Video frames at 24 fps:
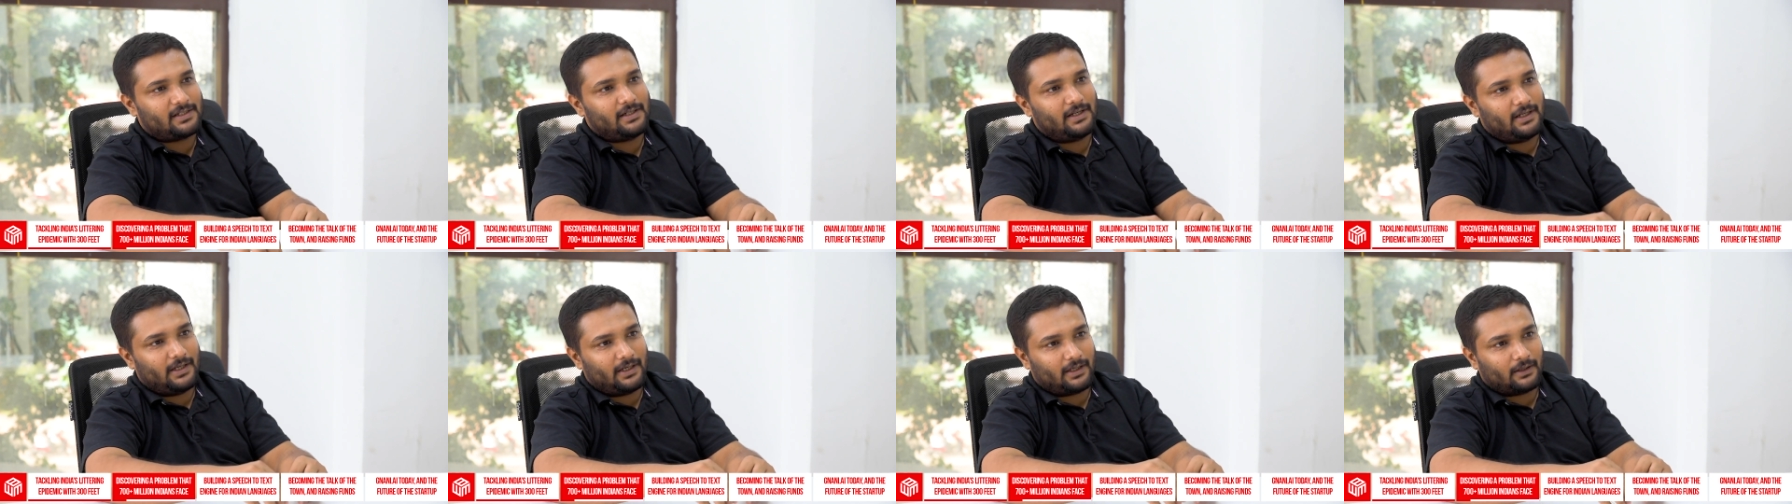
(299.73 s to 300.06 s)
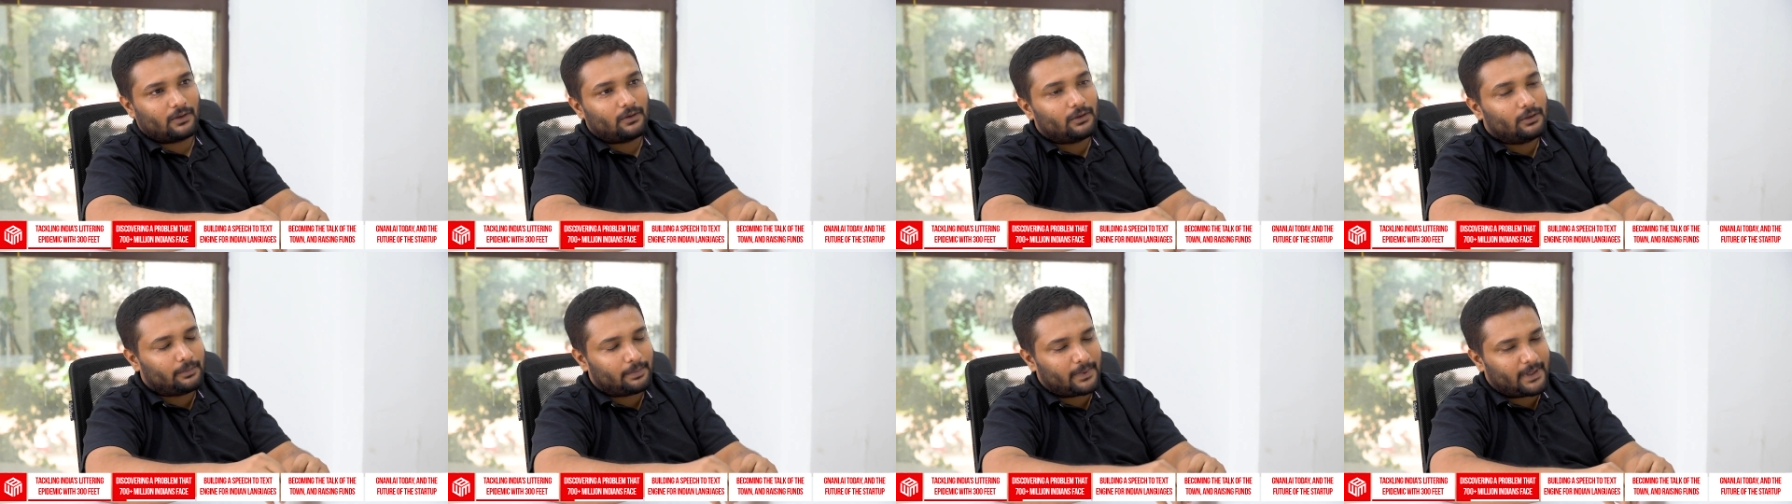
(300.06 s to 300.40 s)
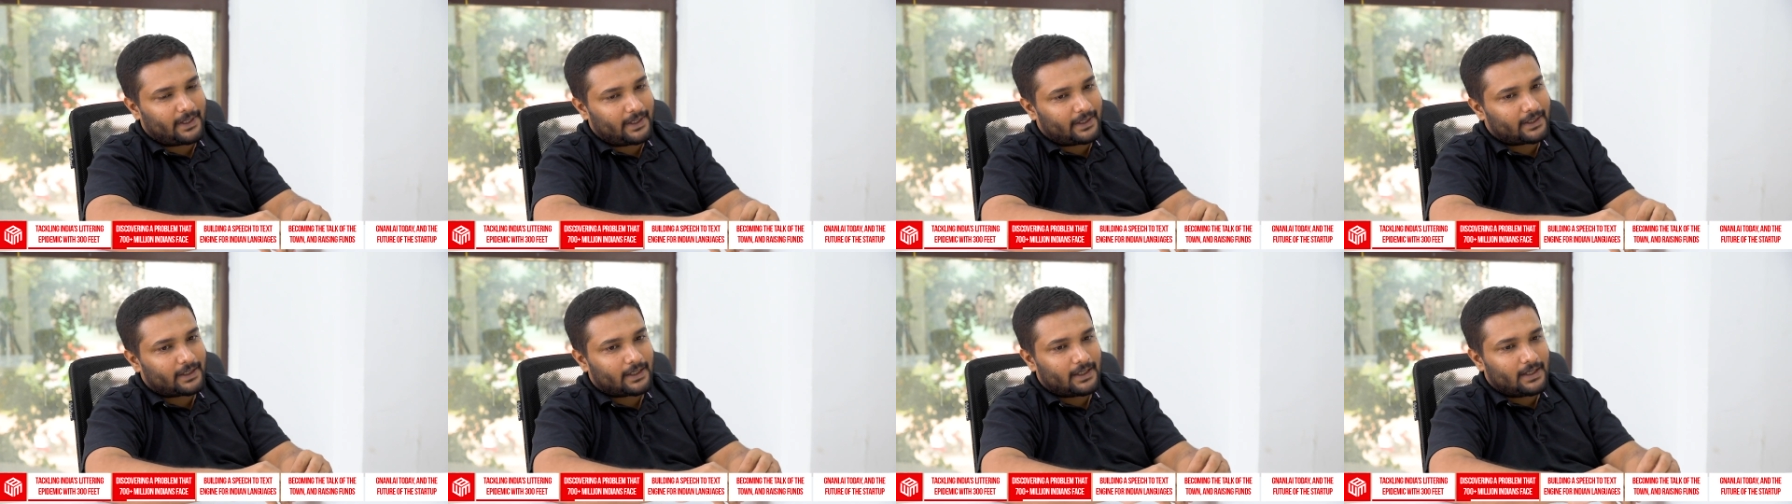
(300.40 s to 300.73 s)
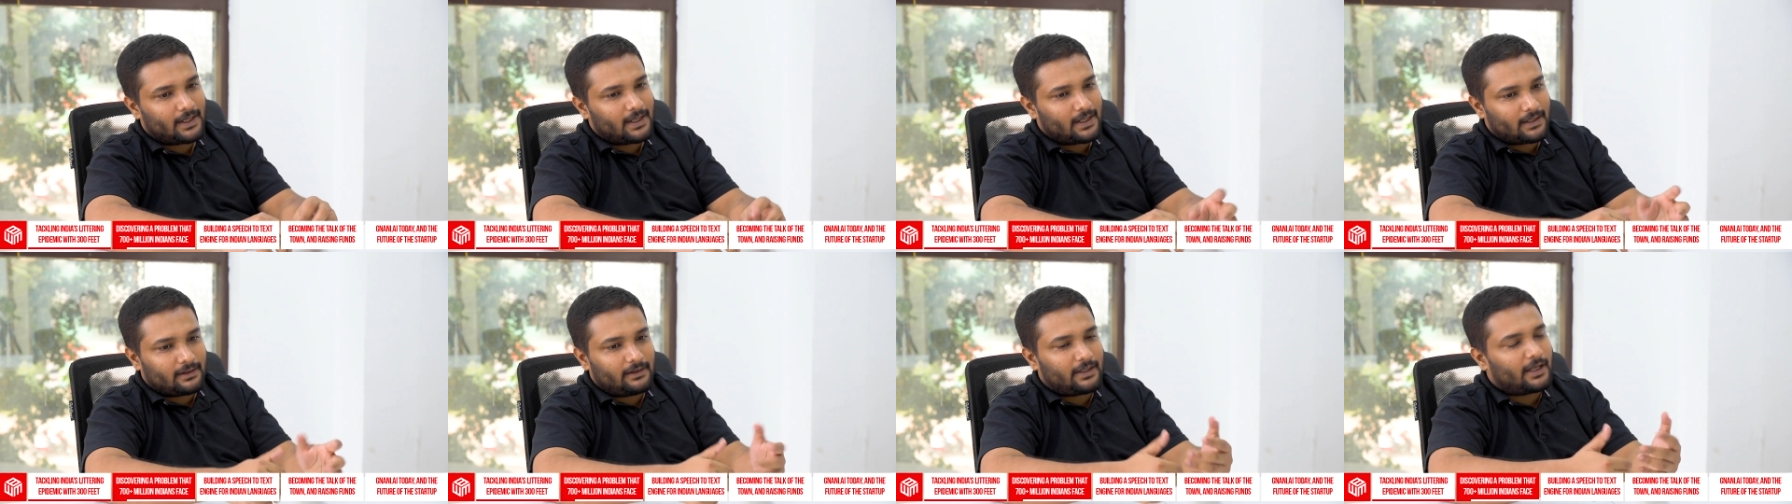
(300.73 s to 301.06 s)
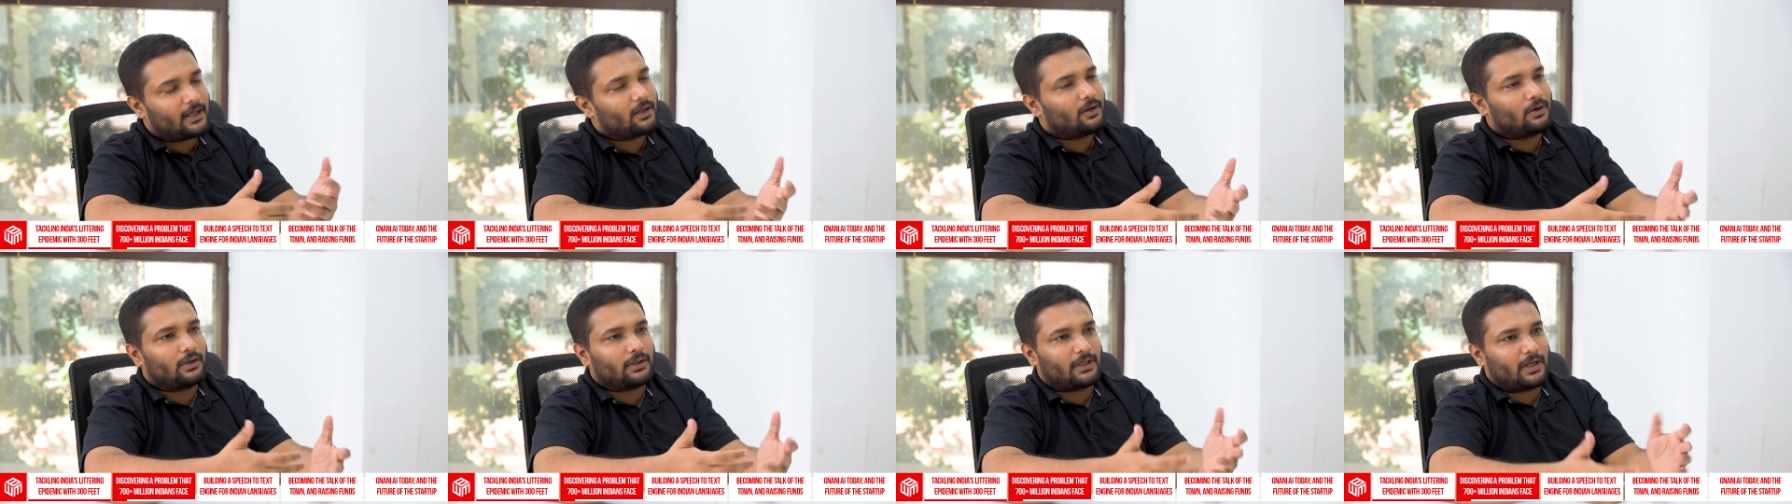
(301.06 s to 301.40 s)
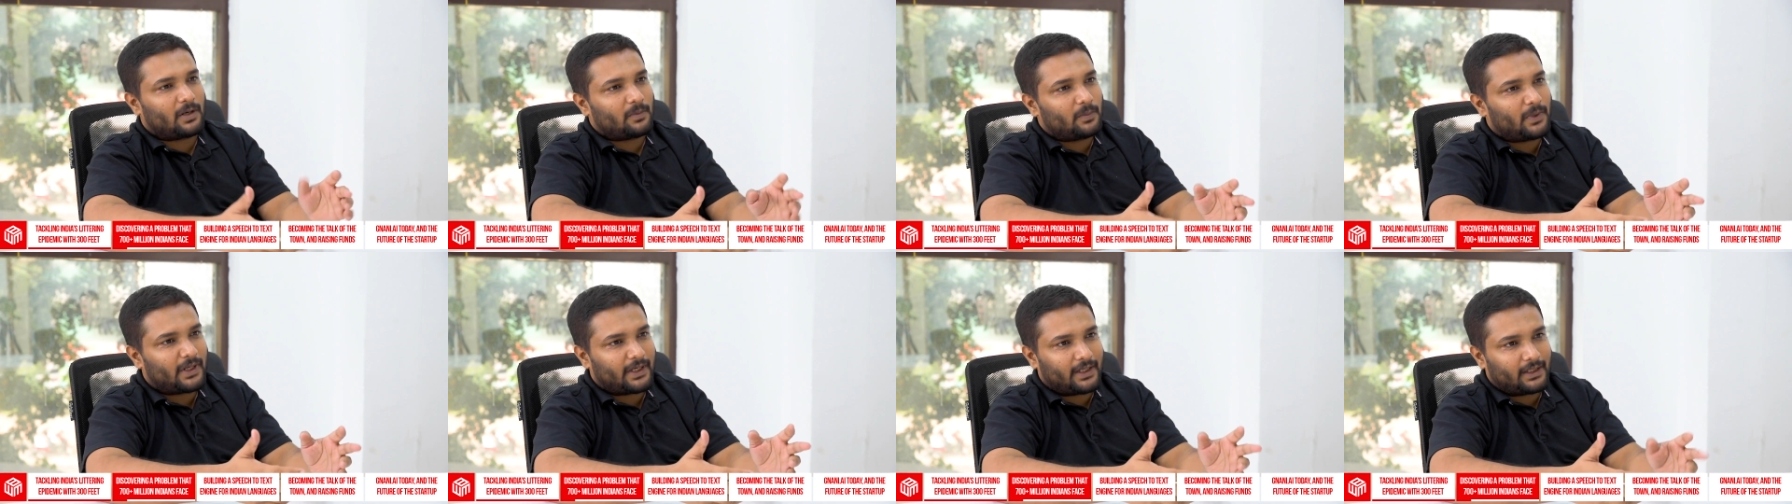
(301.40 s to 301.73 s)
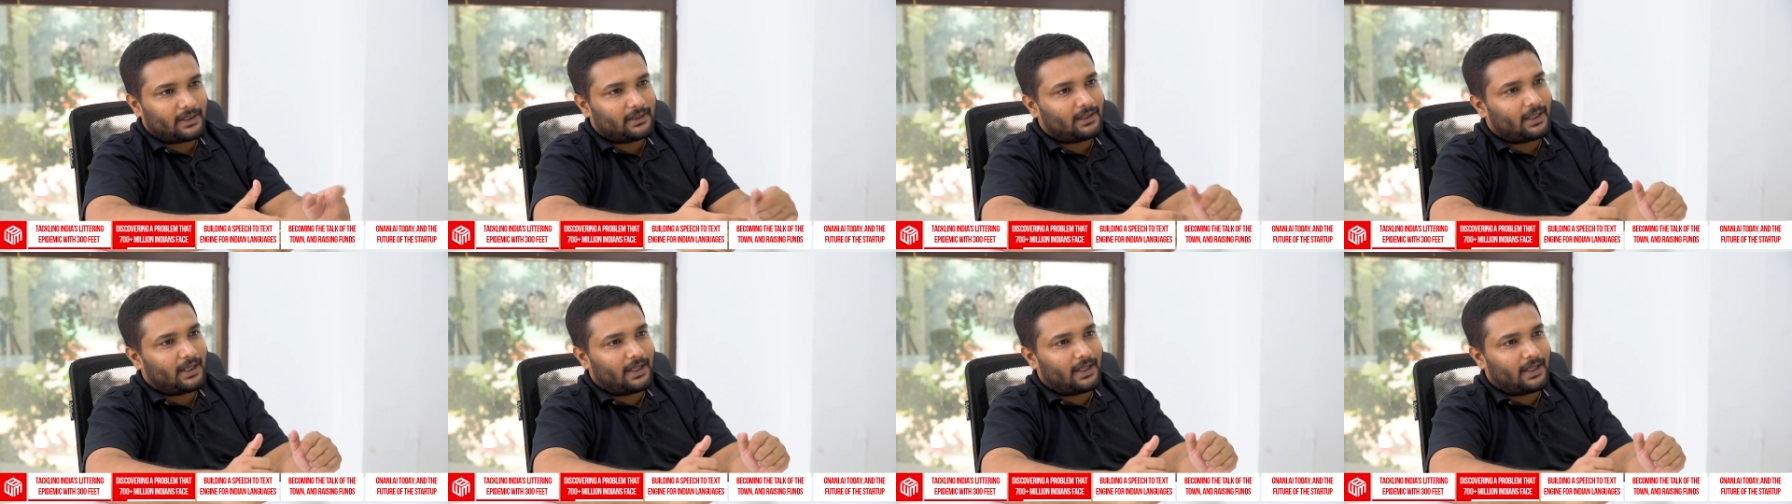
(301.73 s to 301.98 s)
near Gundlupet. They grow turmeric